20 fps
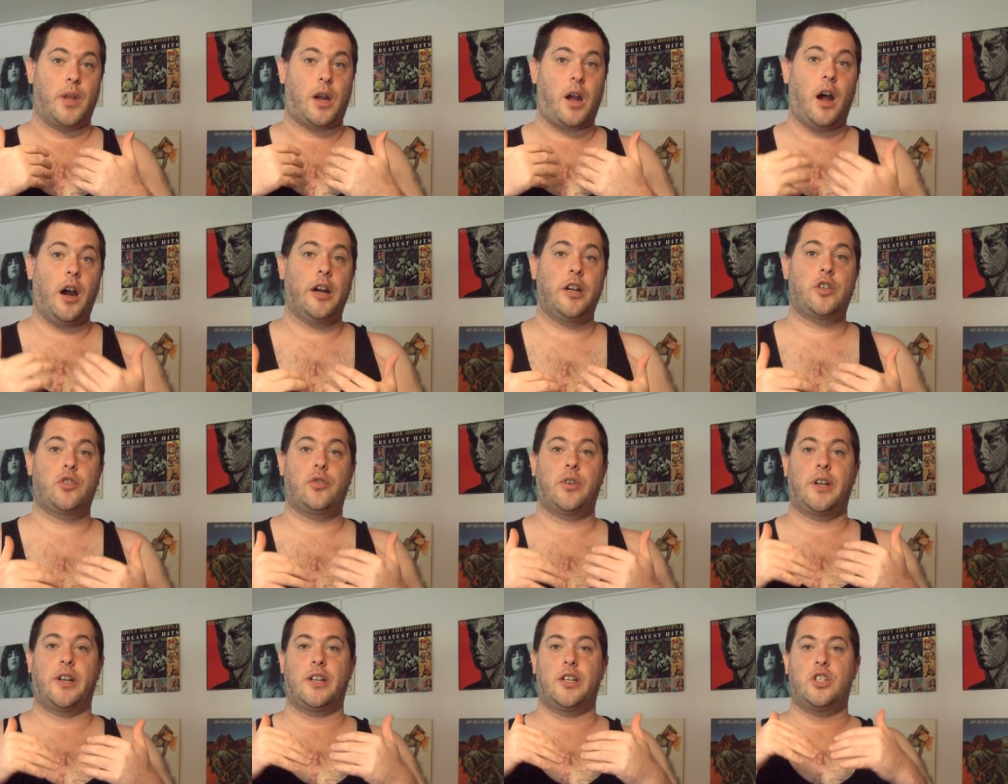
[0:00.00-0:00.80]
the
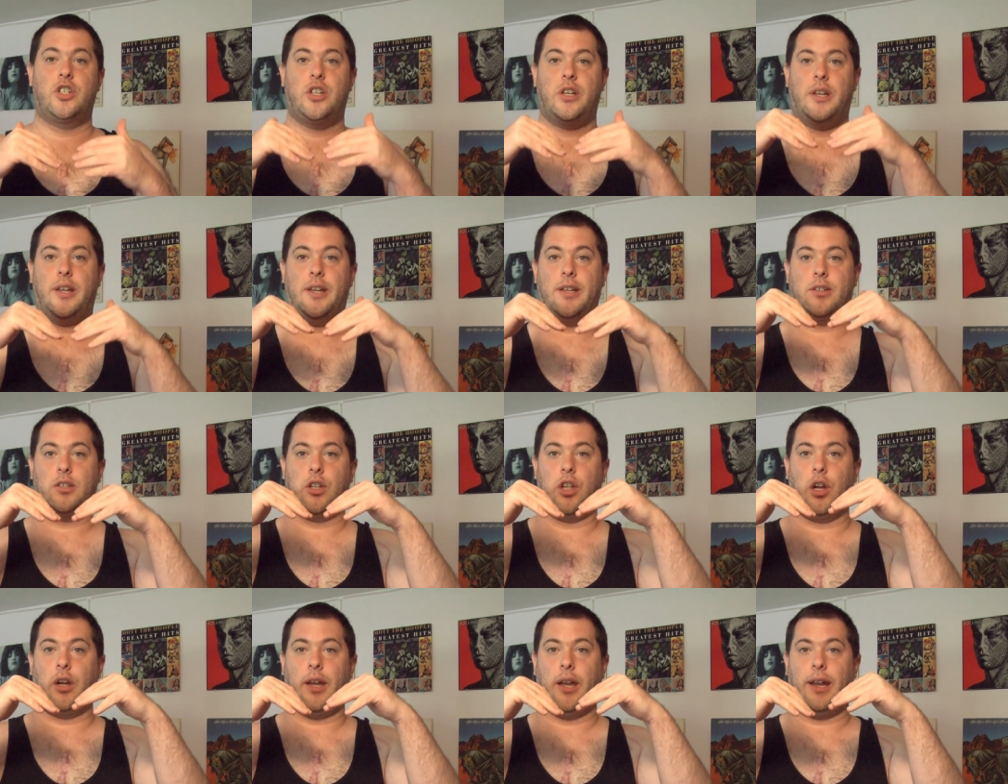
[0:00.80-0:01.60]
cartridge is
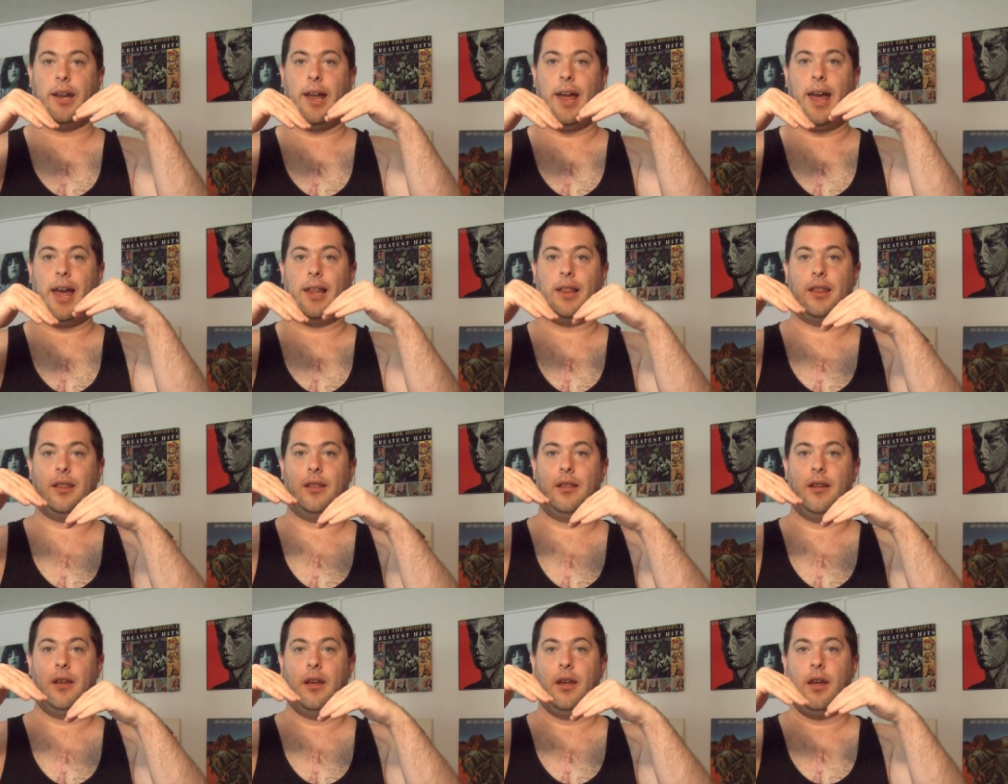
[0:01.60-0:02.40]
looking at
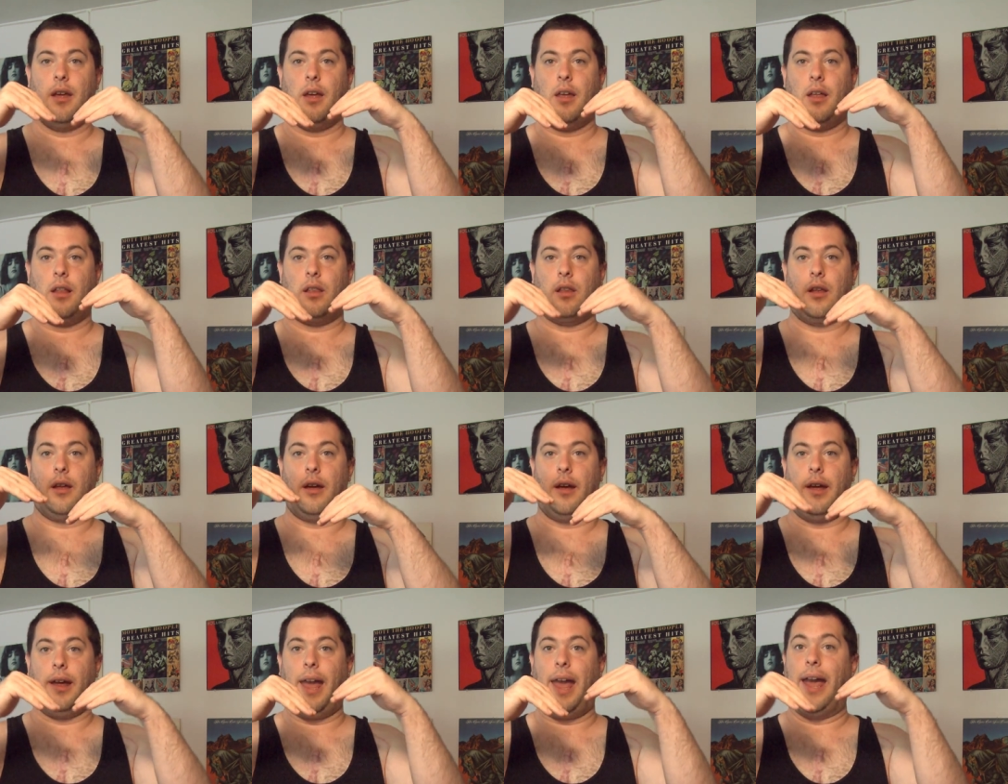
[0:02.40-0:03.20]

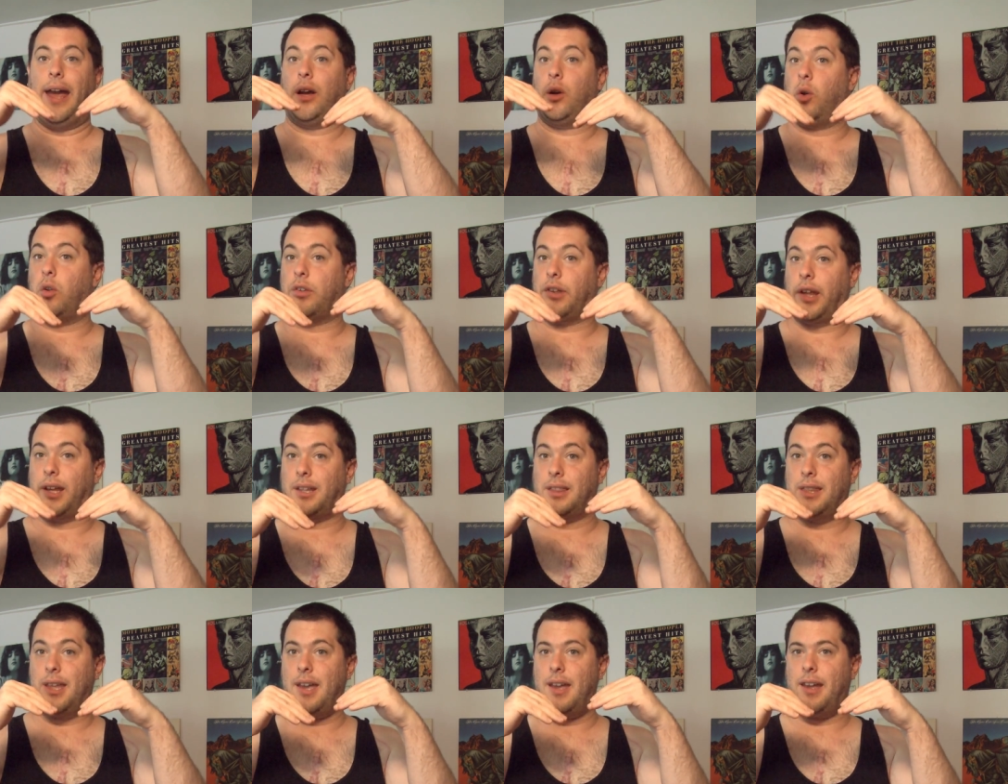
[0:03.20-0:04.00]
angles
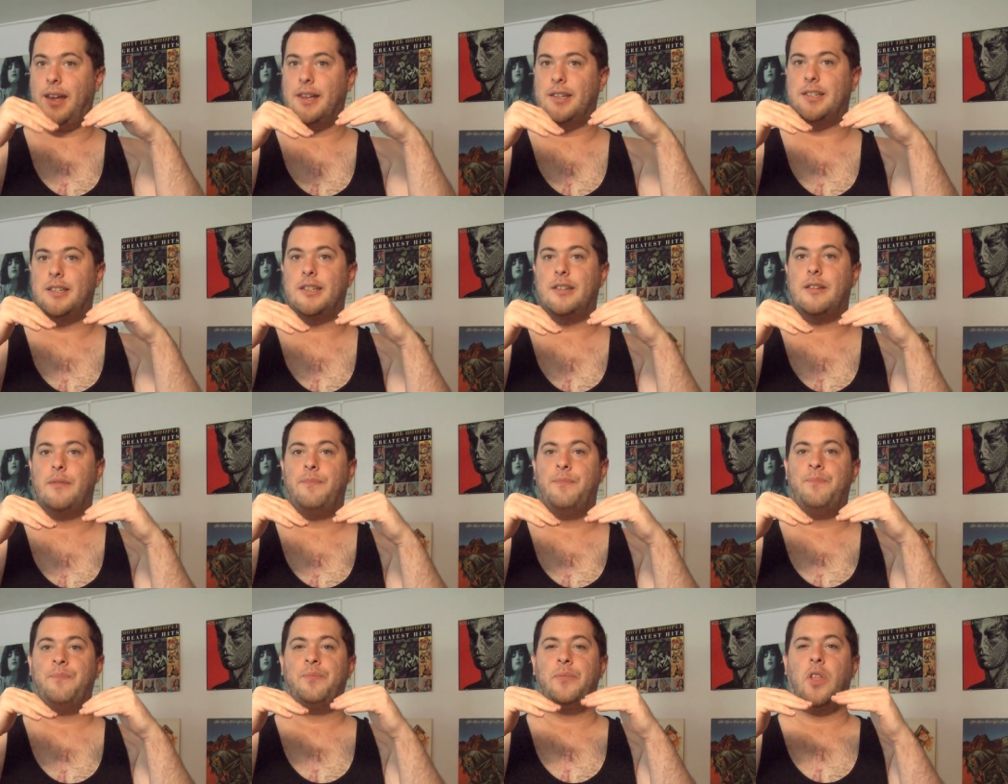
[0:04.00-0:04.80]
like this,
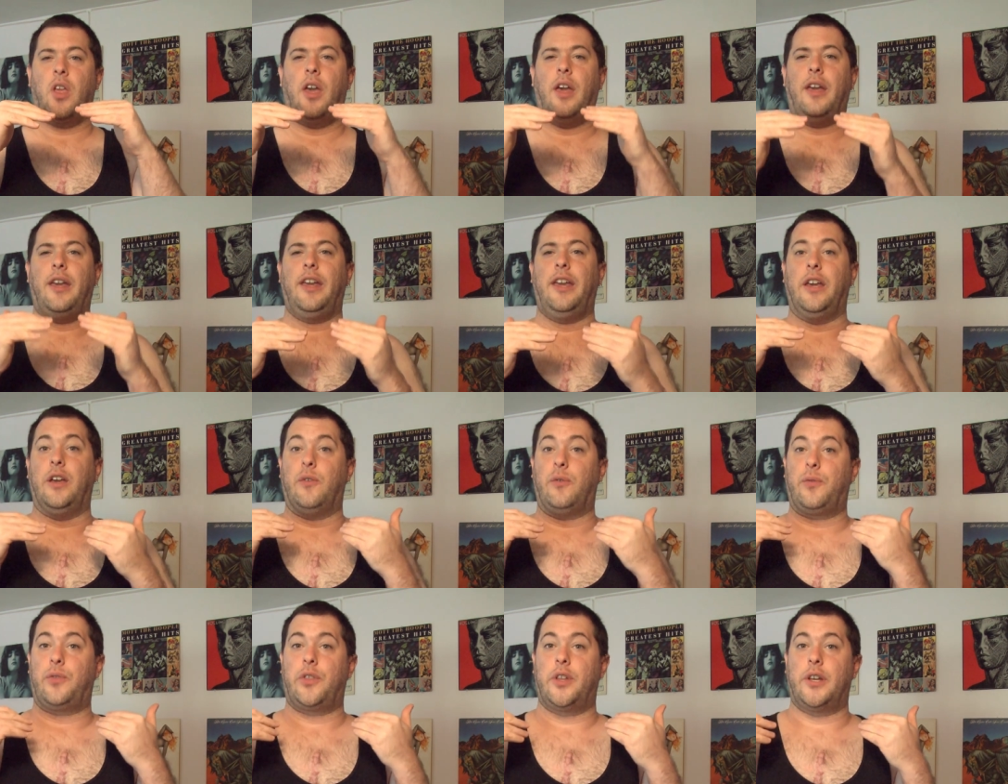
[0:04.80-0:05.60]

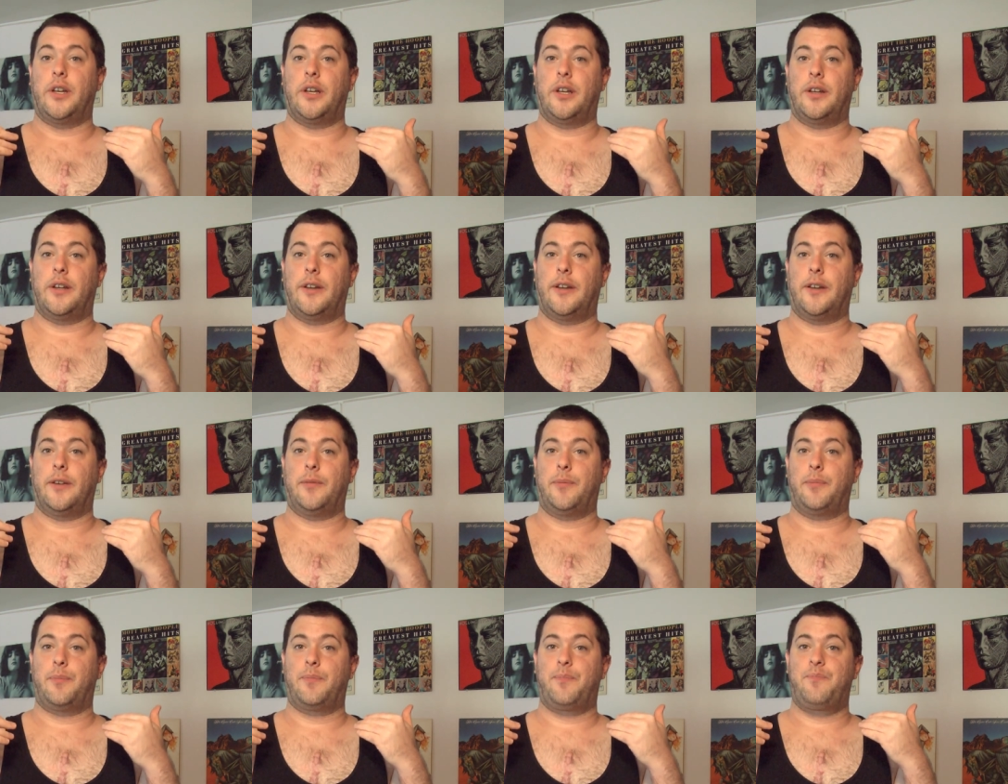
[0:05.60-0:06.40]
if
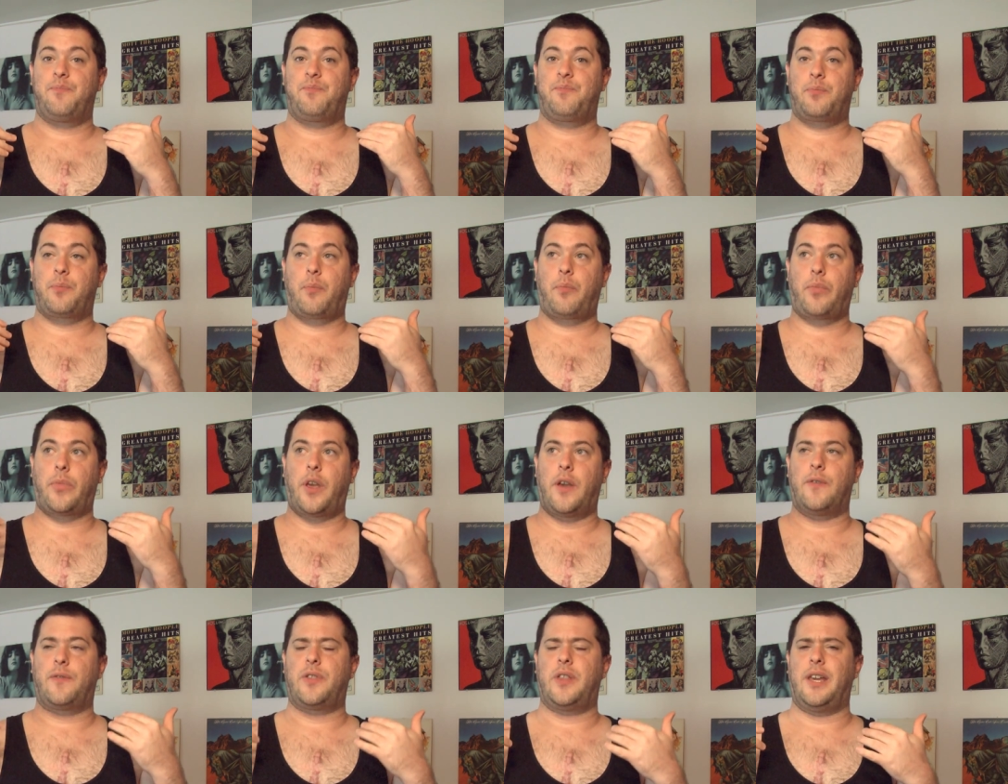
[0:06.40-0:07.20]
the,
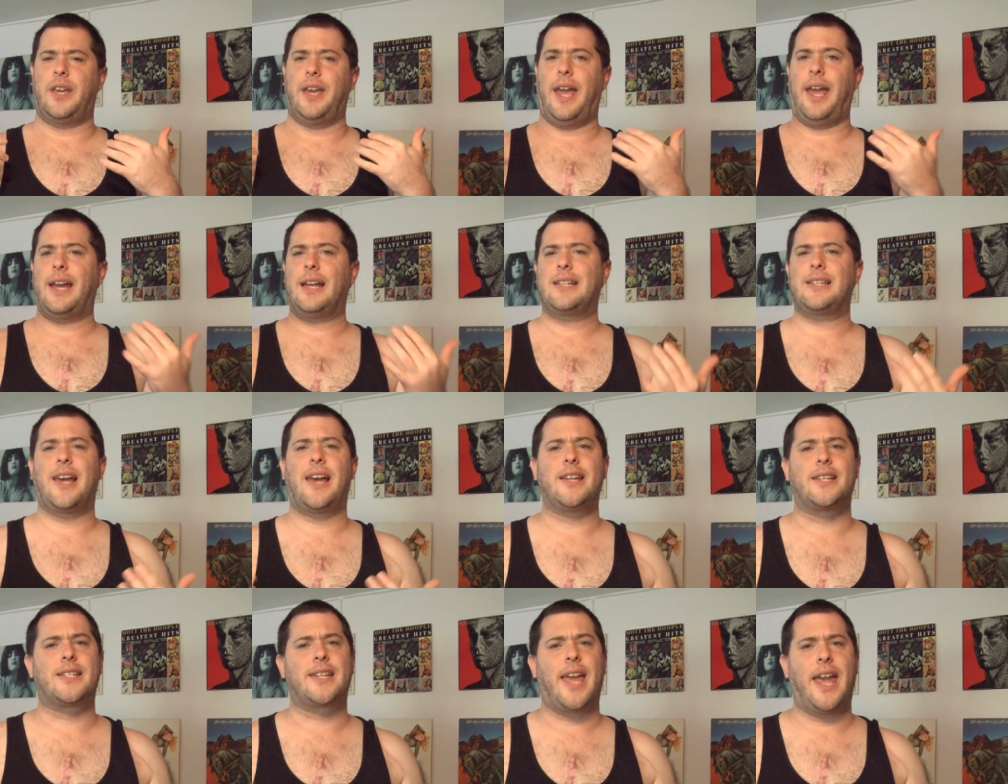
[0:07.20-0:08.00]
if the
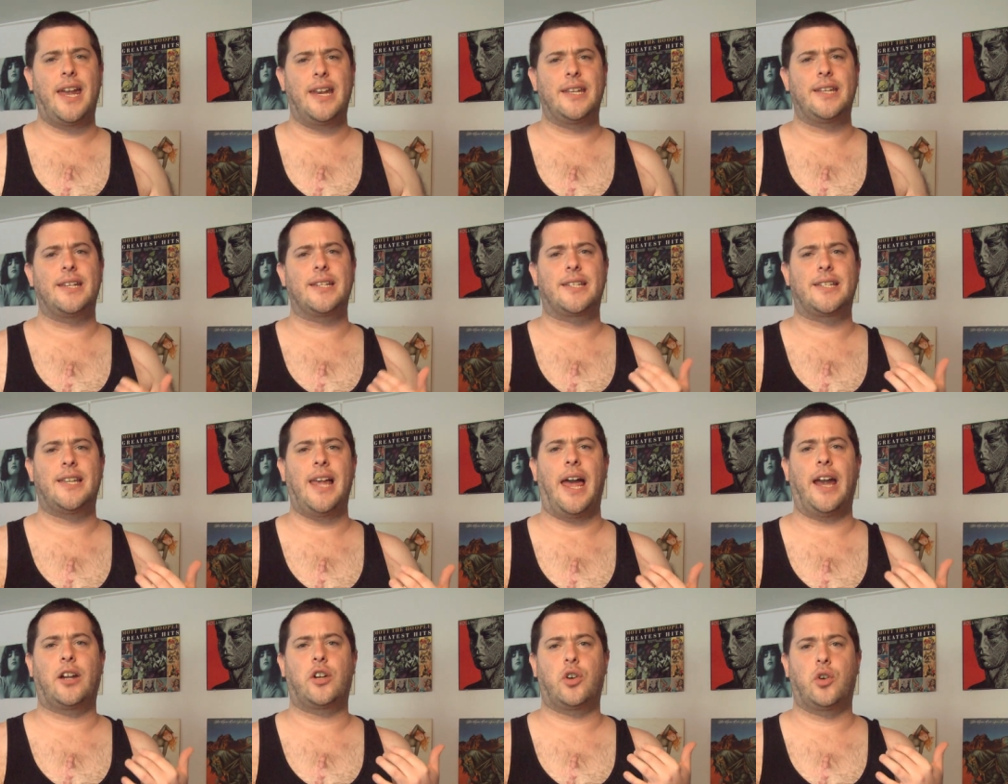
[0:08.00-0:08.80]
anti-skating is
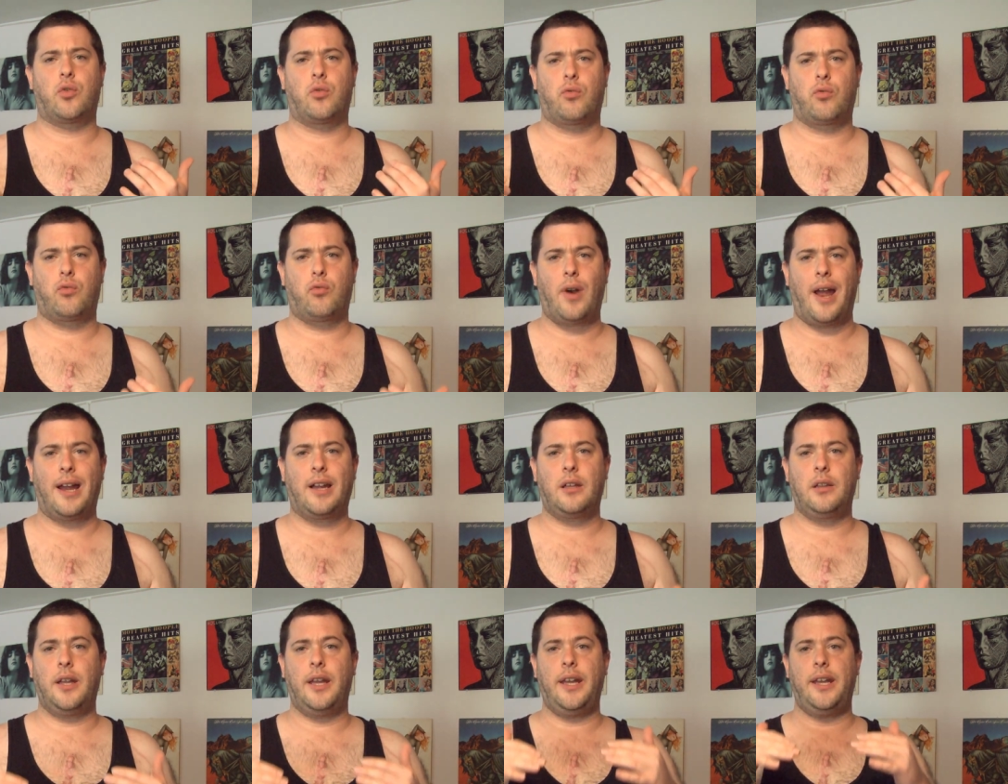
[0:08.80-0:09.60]
set
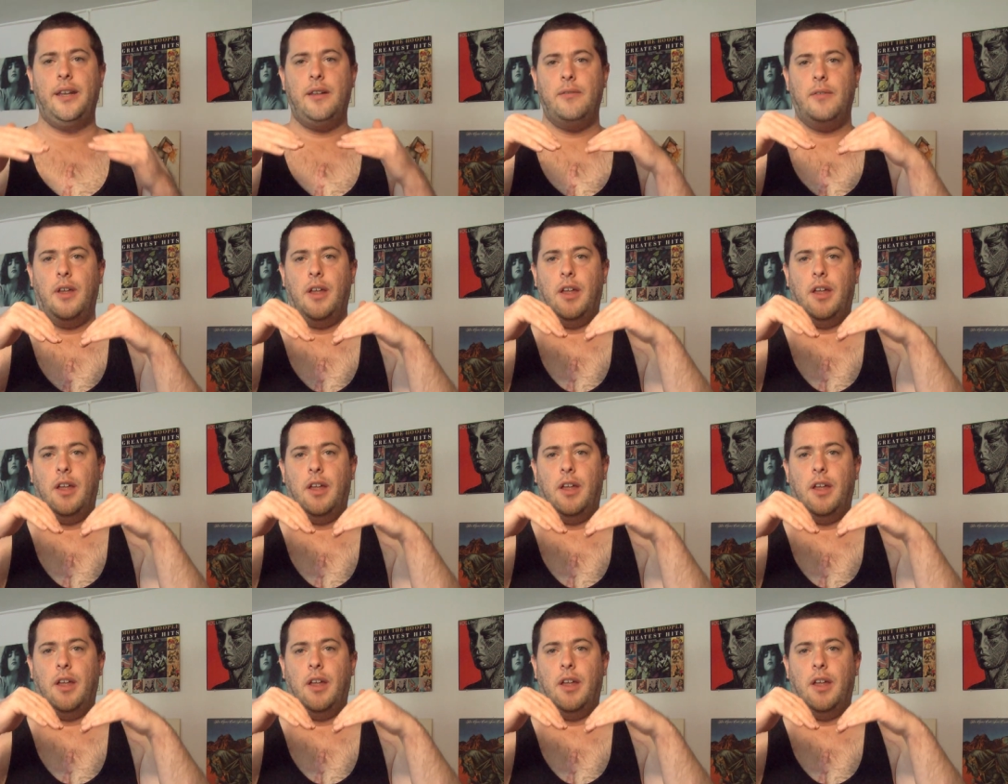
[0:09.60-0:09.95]
correctly,